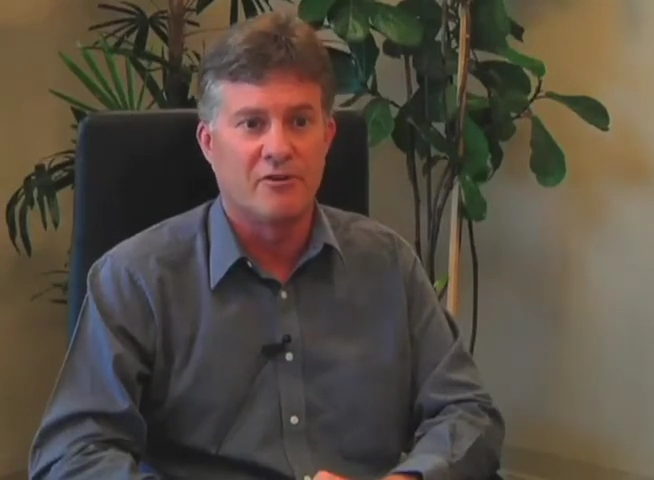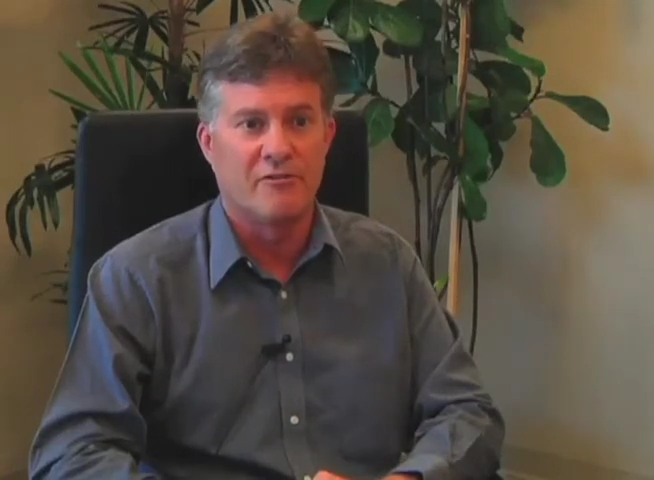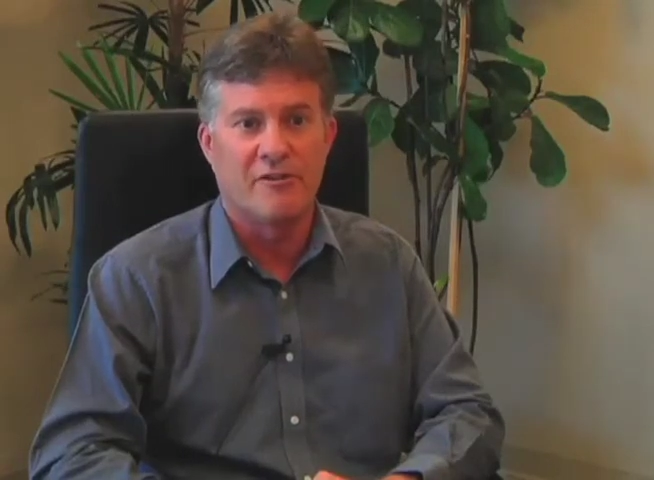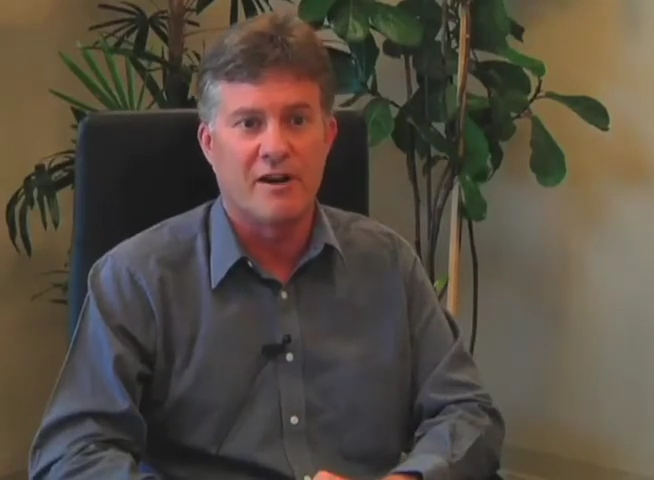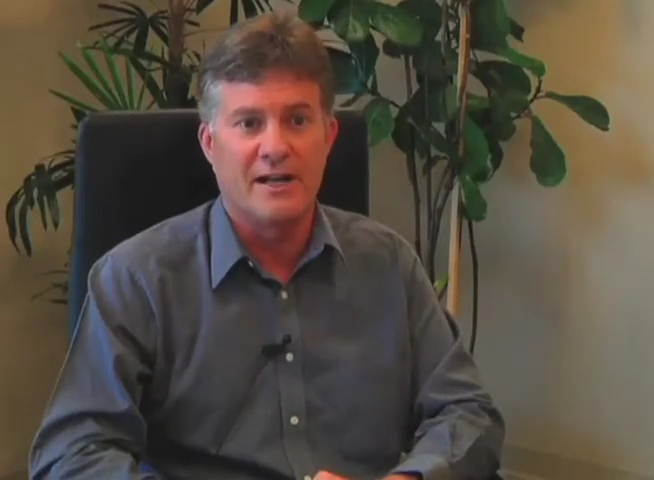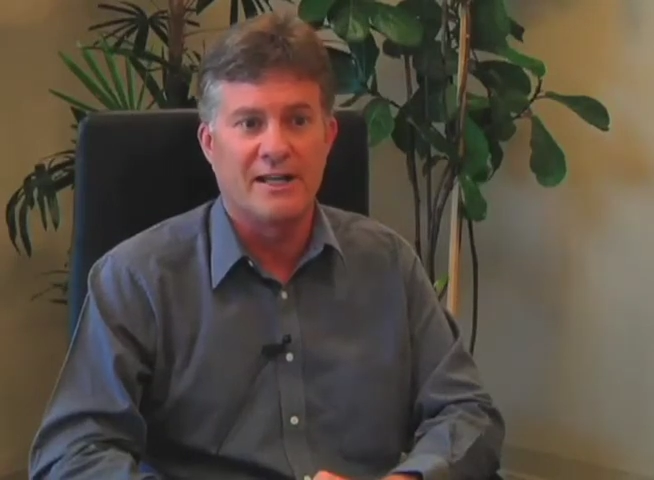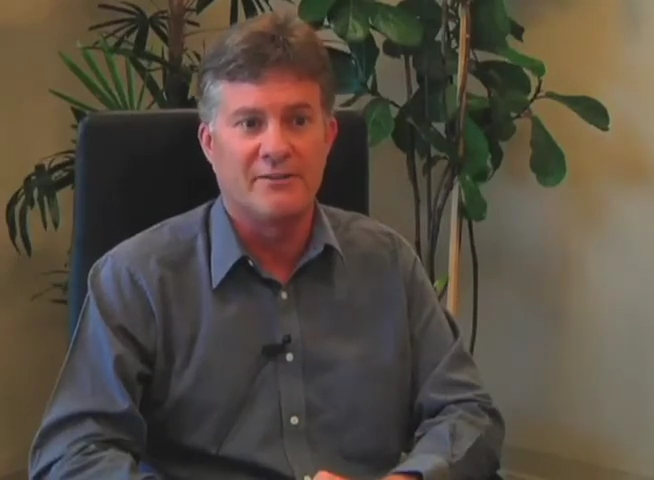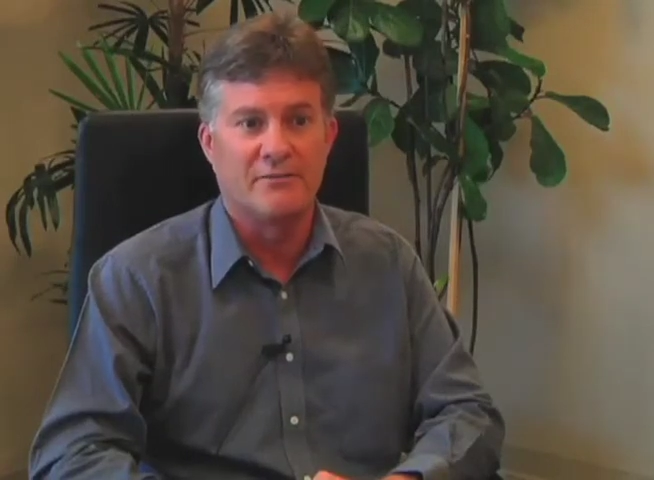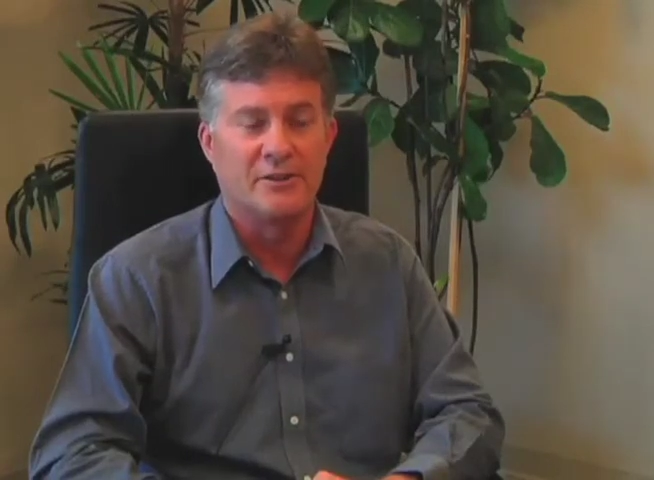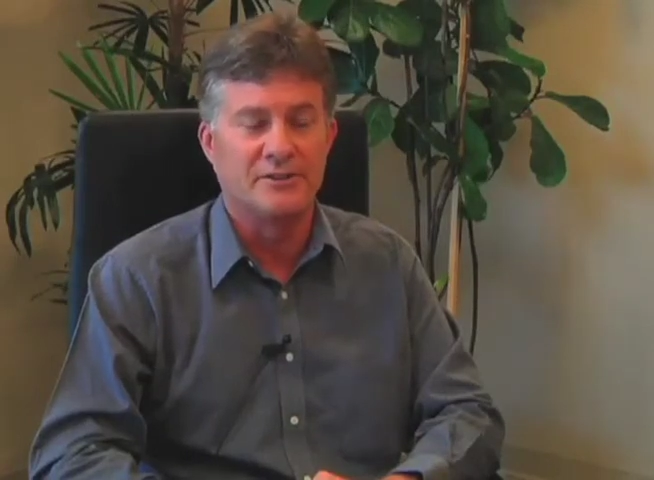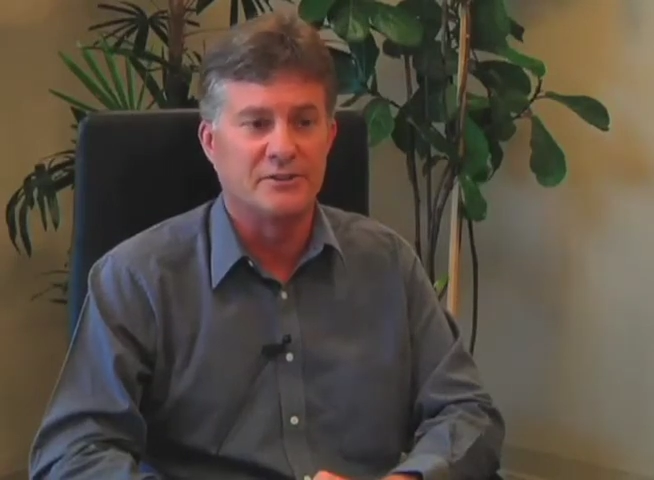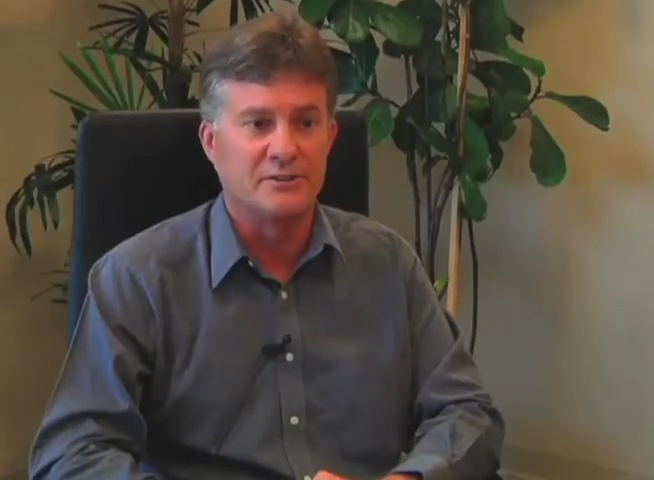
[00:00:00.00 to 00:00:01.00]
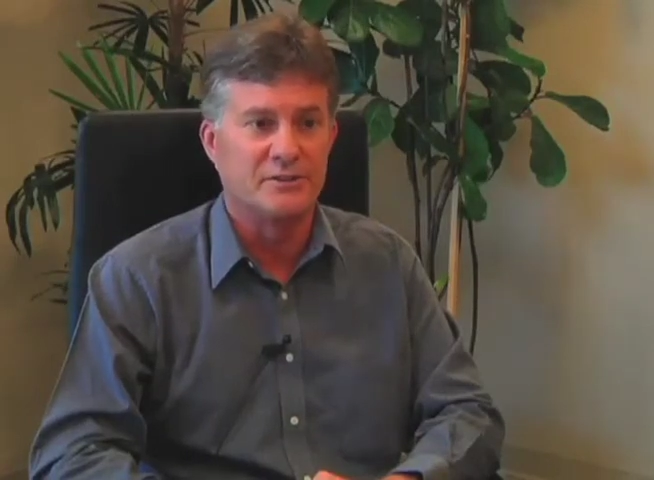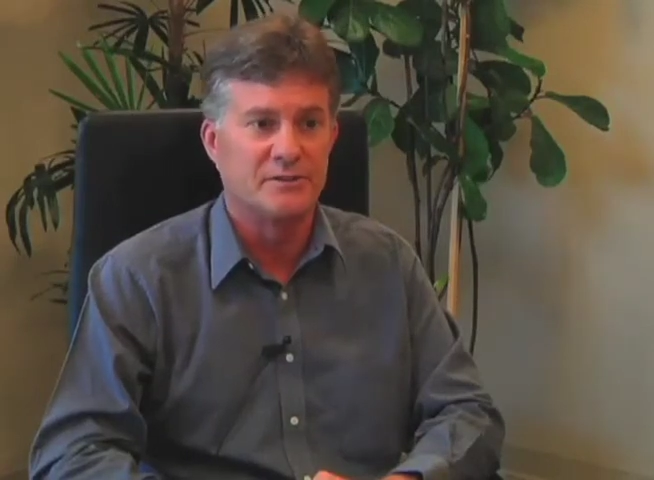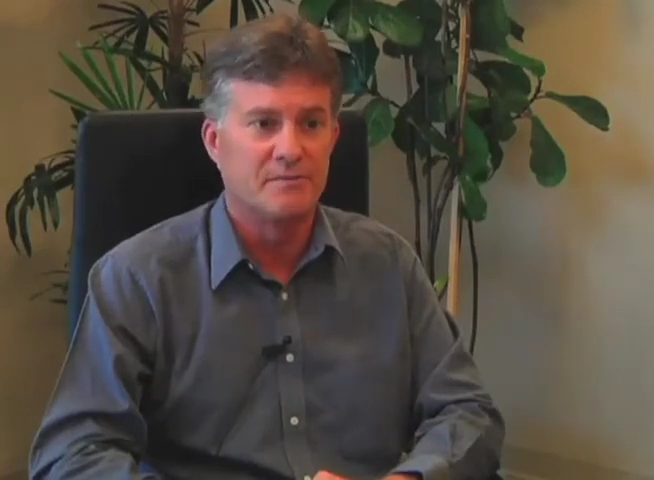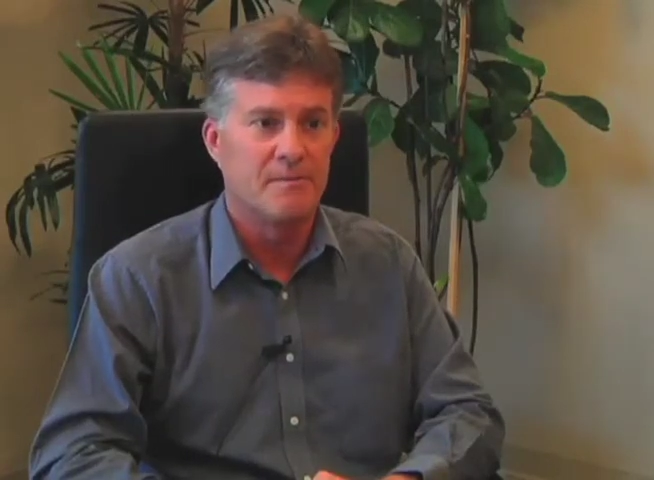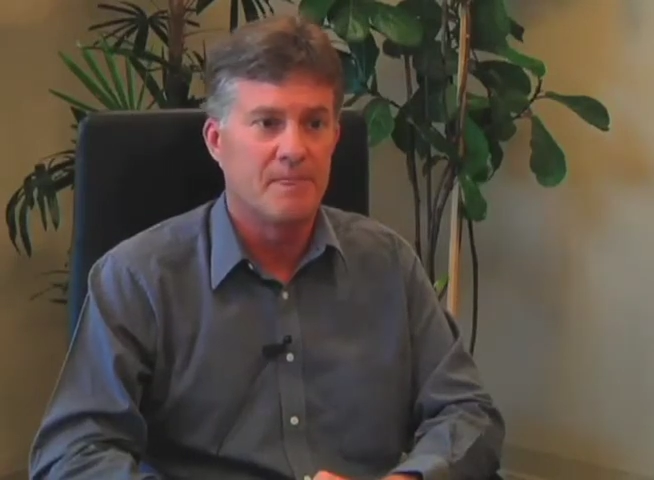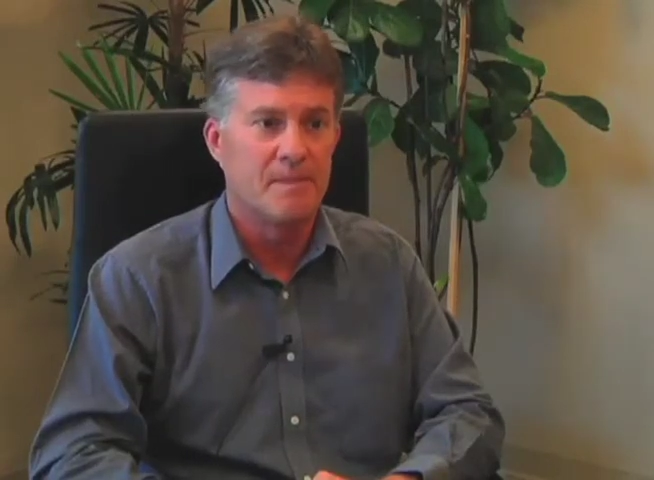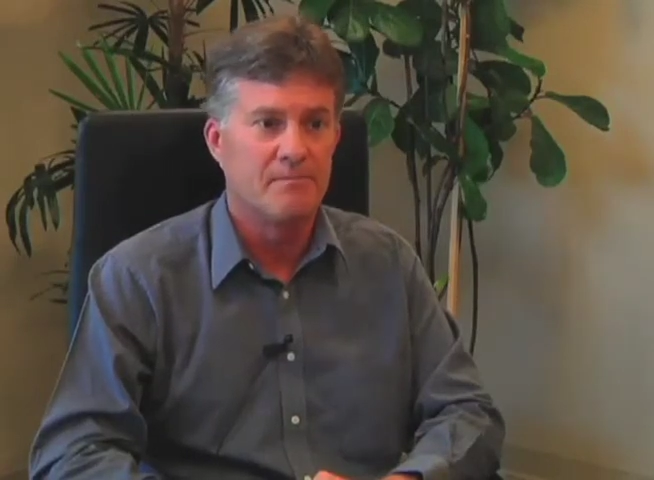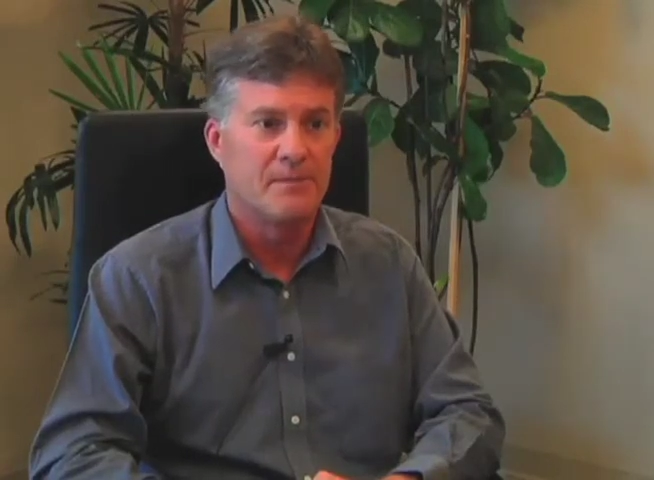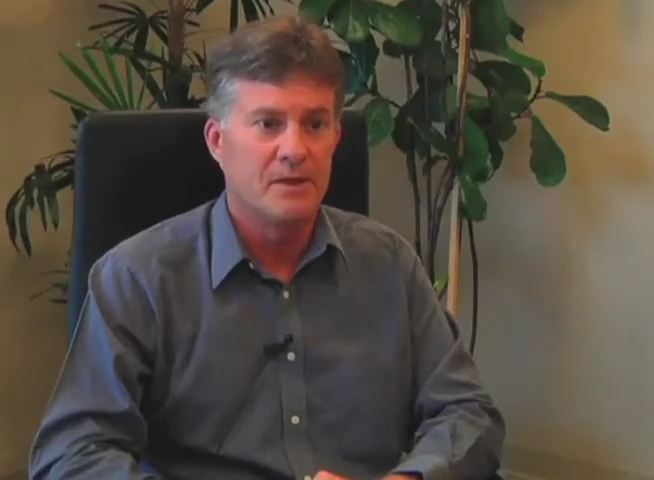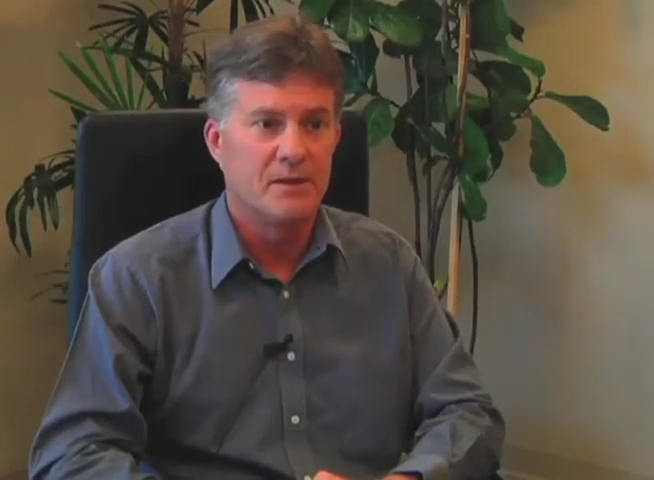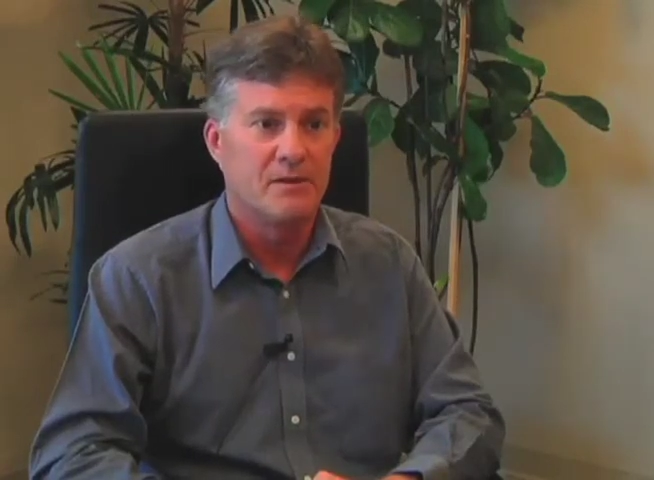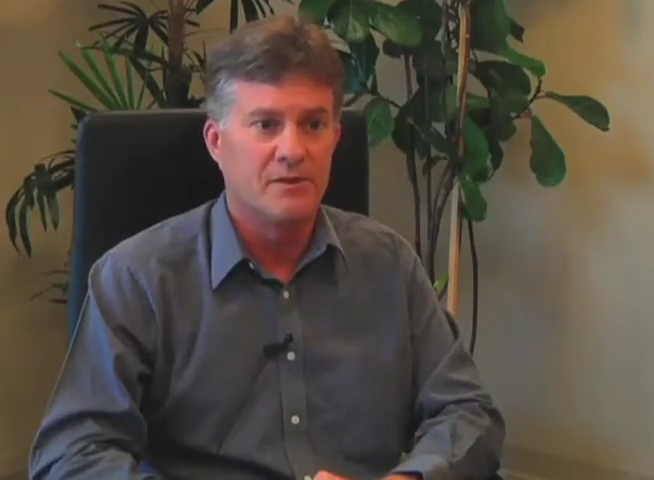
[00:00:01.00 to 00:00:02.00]
for a variety of reasons.
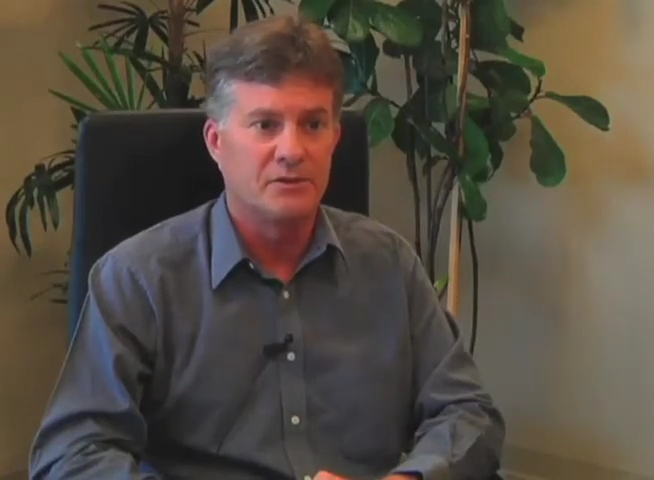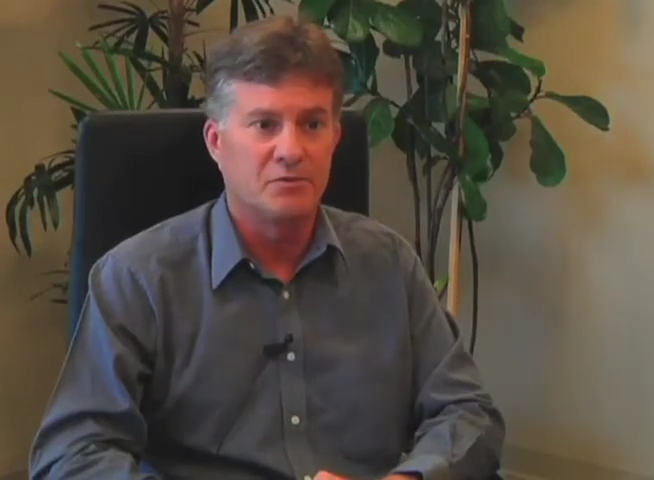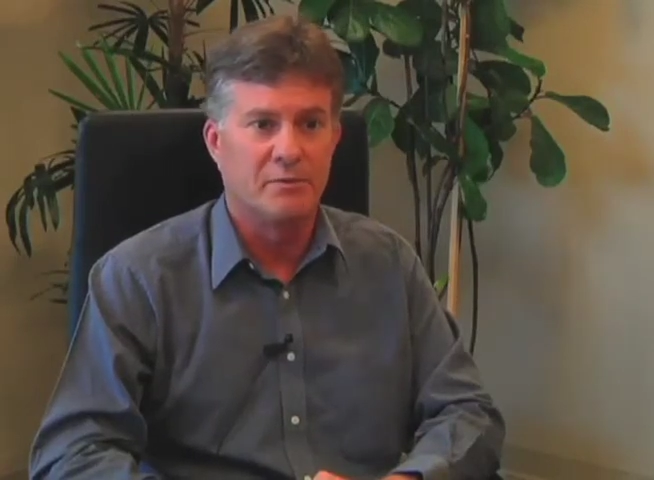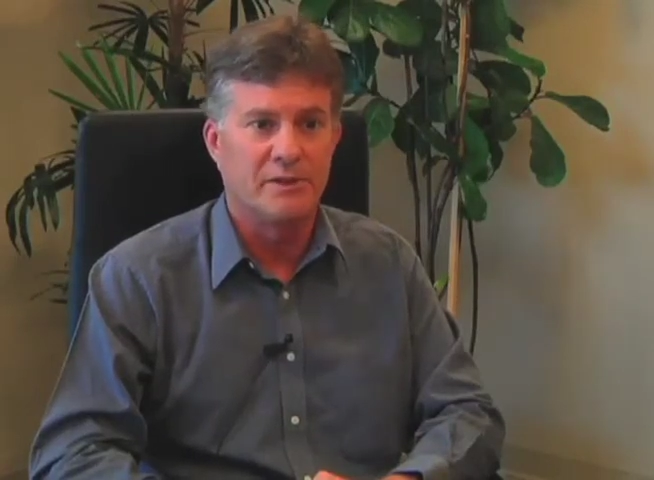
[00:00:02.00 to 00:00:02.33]
This